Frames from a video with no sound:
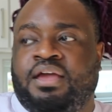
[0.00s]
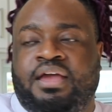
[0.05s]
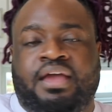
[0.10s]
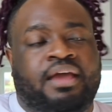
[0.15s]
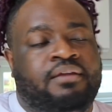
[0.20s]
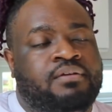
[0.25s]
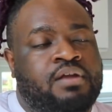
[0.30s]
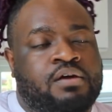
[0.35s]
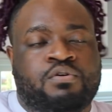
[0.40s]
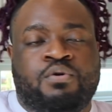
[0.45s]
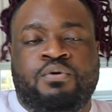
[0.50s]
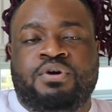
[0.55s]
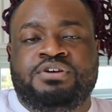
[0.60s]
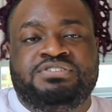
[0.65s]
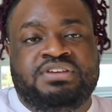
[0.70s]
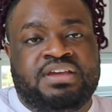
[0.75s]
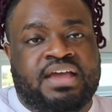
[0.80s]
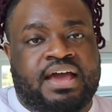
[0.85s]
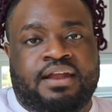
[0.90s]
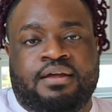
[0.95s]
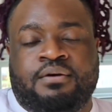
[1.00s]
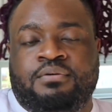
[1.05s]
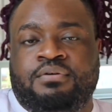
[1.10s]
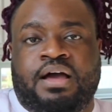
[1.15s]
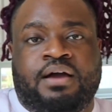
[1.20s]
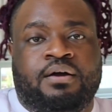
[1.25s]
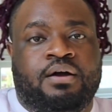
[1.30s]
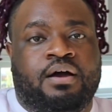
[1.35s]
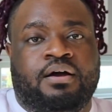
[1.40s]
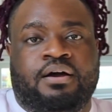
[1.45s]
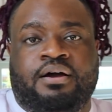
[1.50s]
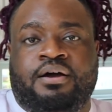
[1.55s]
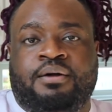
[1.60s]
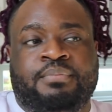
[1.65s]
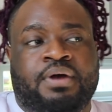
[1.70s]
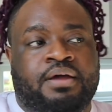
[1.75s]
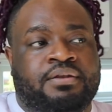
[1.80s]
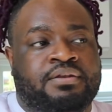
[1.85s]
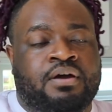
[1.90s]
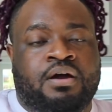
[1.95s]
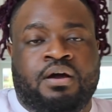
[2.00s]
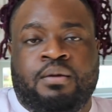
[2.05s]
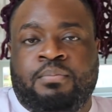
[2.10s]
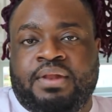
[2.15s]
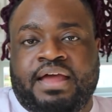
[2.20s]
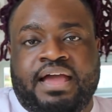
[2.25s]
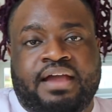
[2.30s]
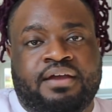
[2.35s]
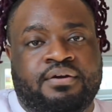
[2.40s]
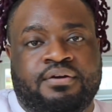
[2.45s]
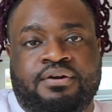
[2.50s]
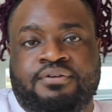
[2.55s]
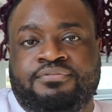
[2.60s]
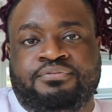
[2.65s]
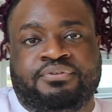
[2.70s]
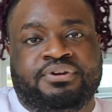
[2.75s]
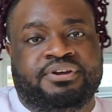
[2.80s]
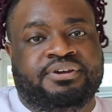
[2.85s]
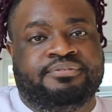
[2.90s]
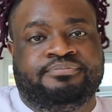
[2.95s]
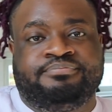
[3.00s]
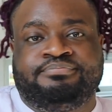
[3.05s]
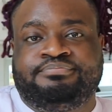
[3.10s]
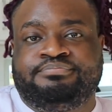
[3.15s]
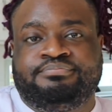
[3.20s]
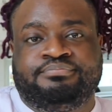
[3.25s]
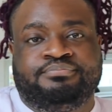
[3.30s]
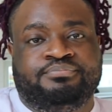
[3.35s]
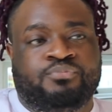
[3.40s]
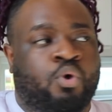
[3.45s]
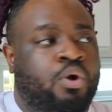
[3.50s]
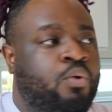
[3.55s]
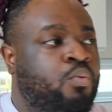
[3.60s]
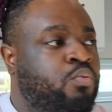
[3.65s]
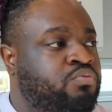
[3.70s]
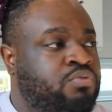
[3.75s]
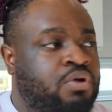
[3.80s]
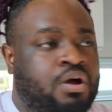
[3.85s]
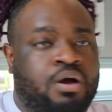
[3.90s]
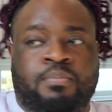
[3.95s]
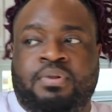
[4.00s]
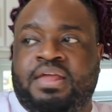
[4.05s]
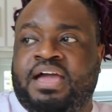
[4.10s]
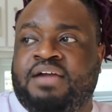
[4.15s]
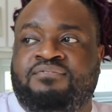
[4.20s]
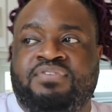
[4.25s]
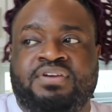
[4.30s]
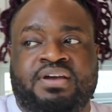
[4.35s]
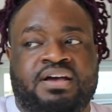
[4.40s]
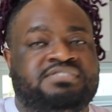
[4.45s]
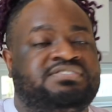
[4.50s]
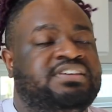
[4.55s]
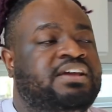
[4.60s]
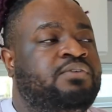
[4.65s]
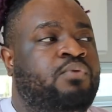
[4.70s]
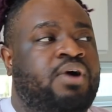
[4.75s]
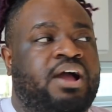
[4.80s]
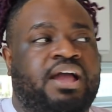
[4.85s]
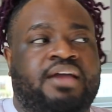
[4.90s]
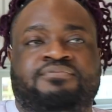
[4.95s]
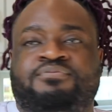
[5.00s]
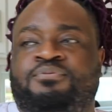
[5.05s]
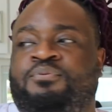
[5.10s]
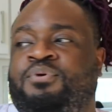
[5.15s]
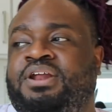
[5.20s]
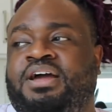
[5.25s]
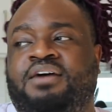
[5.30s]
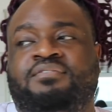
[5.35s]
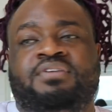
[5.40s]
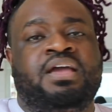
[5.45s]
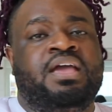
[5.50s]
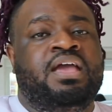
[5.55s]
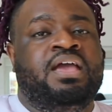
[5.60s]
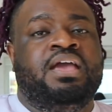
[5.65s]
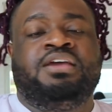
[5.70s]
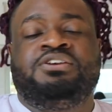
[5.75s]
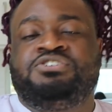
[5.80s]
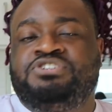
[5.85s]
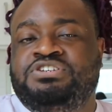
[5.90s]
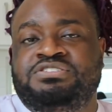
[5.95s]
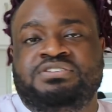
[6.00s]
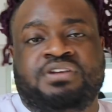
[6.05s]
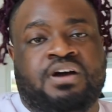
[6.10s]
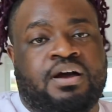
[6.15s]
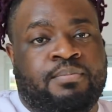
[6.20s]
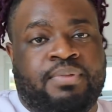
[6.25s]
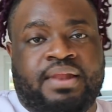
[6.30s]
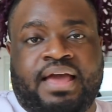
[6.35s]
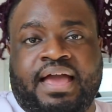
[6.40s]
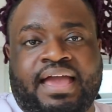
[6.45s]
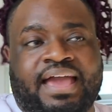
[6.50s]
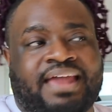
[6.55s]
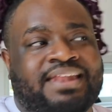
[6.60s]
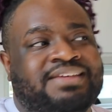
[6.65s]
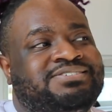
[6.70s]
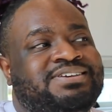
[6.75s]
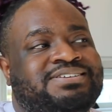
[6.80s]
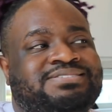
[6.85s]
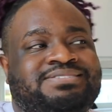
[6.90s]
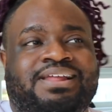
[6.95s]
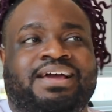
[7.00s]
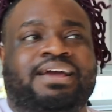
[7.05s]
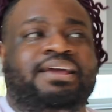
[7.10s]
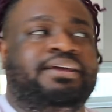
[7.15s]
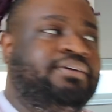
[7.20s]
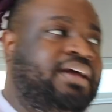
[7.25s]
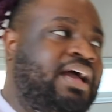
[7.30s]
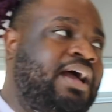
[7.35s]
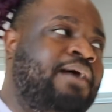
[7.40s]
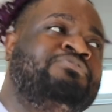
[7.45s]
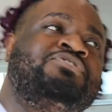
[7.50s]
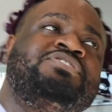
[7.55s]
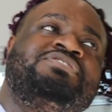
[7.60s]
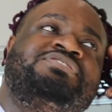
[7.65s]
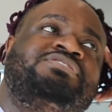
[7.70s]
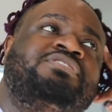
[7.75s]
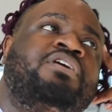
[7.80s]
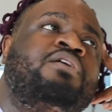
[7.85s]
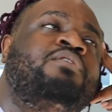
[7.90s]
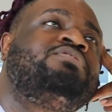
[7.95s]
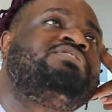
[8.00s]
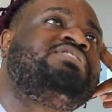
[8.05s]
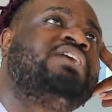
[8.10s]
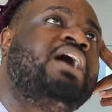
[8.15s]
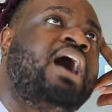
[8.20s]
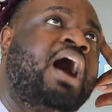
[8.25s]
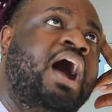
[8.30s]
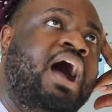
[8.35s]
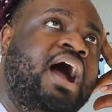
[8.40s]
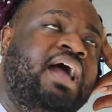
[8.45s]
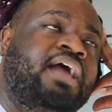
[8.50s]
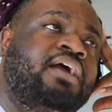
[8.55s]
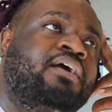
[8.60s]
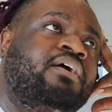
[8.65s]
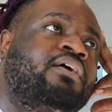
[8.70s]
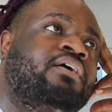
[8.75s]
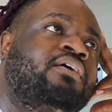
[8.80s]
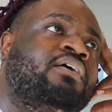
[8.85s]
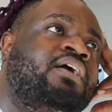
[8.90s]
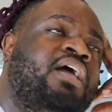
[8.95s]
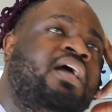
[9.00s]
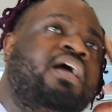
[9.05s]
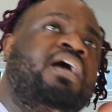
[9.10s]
And of course, he got a non-black girlfriend or non-black fiance, wife, whatever. She's non-black. And it's just like, I'm just so tired